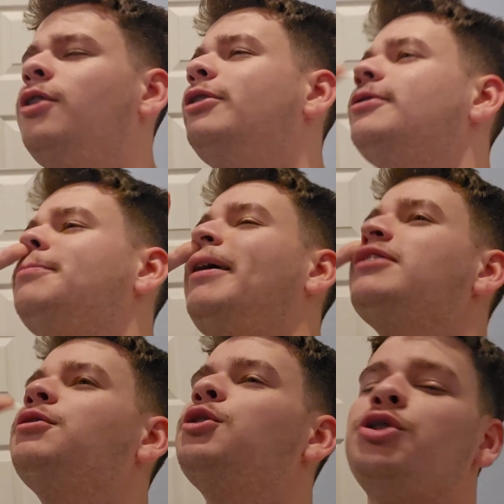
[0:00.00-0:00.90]
Just
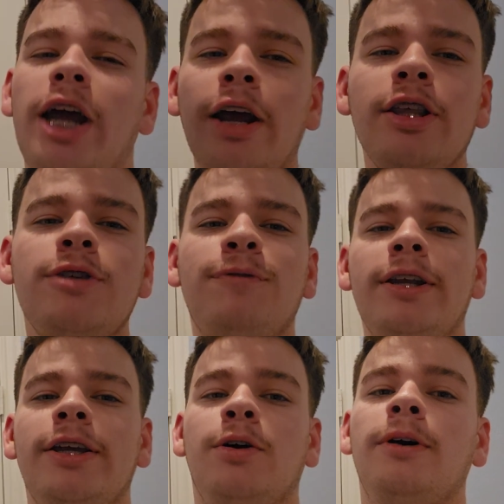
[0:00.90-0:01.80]
basically share this
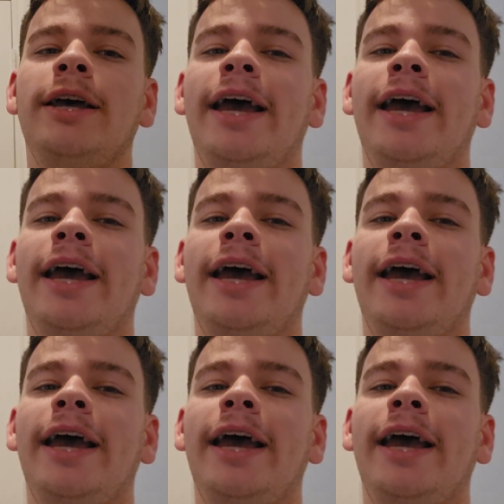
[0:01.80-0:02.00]
video